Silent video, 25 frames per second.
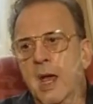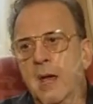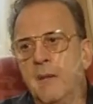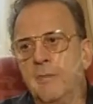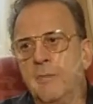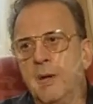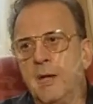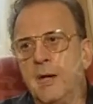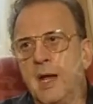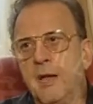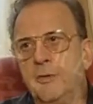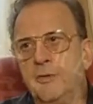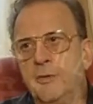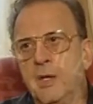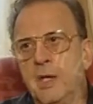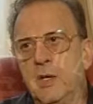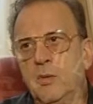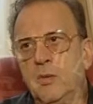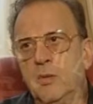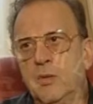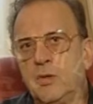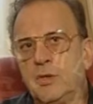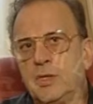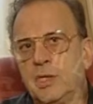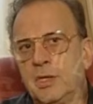But I think
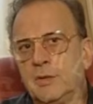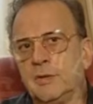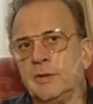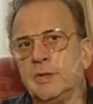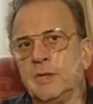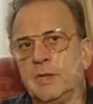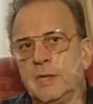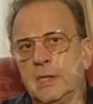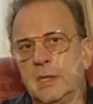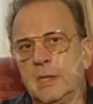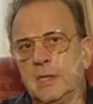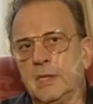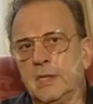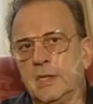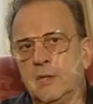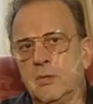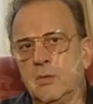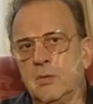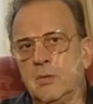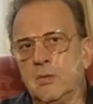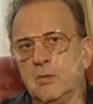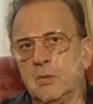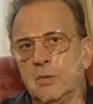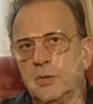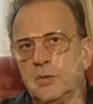what tilted it
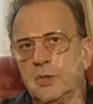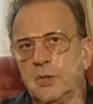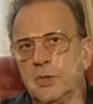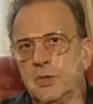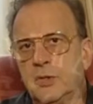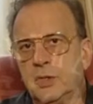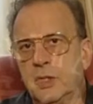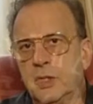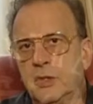was this